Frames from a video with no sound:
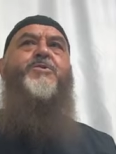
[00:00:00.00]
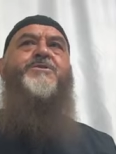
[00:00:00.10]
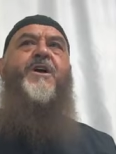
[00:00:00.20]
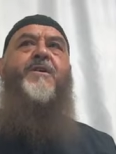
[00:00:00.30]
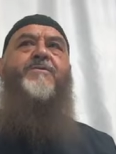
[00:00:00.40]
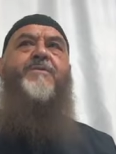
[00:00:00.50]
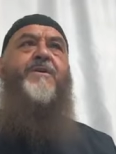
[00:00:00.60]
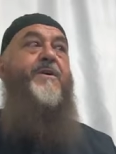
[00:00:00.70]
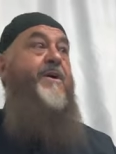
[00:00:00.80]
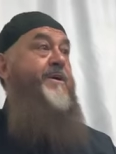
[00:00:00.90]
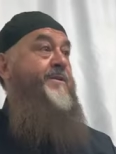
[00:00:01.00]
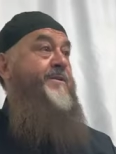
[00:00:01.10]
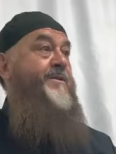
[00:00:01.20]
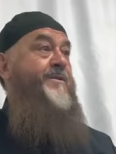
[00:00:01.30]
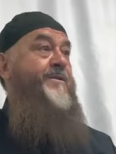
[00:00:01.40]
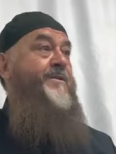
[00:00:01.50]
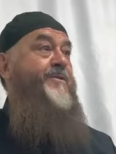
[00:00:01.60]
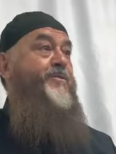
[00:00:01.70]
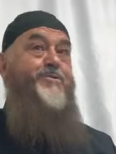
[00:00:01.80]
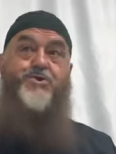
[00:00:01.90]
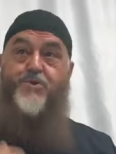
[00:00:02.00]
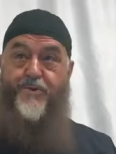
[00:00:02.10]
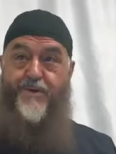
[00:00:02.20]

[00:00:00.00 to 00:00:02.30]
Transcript: to yourself? Would